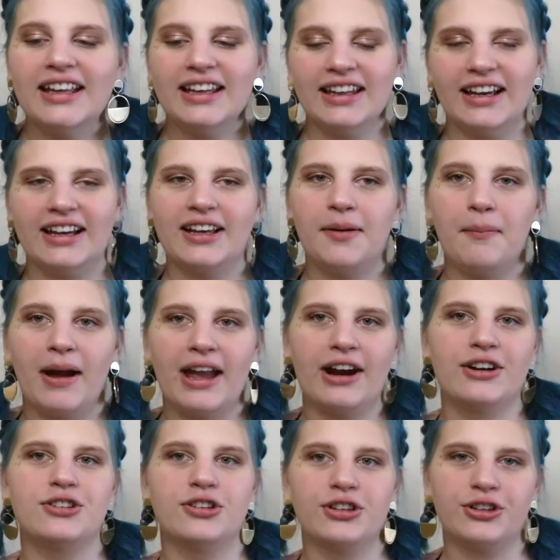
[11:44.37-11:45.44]
Like, my
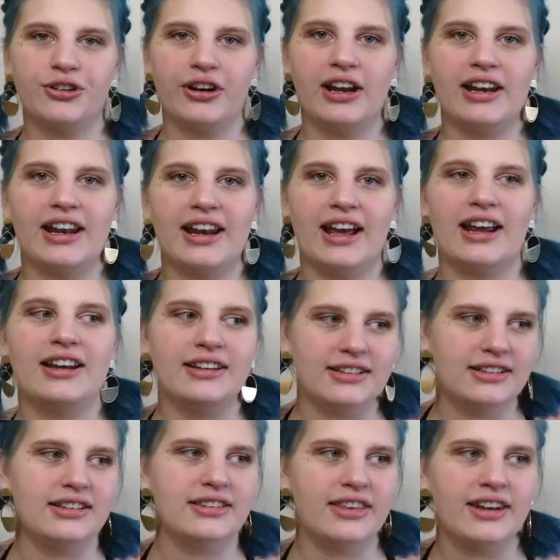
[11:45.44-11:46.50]
hair turned green
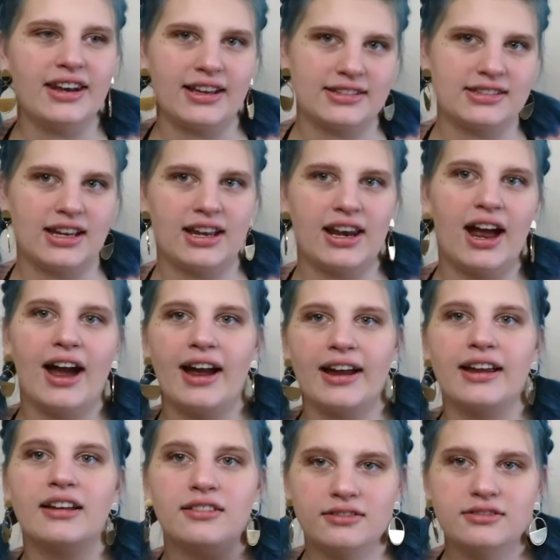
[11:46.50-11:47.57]
and the next night
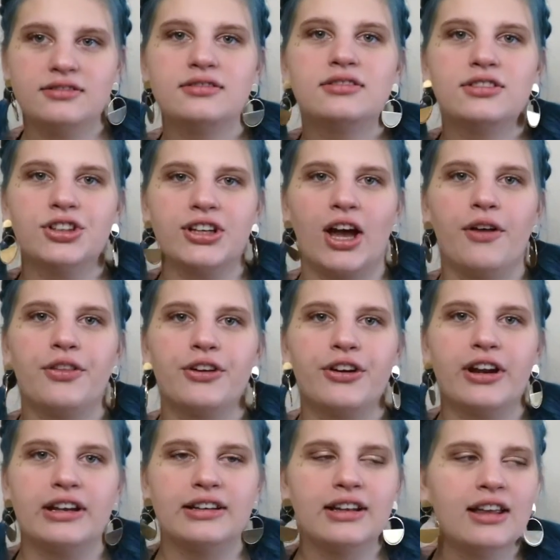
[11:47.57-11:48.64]
I took out the
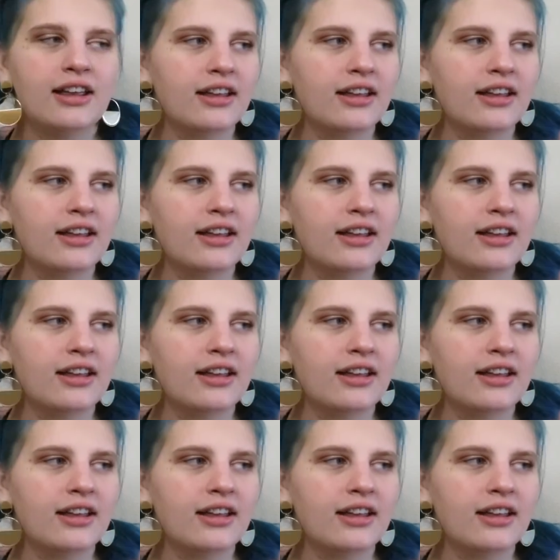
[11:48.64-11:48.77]
green.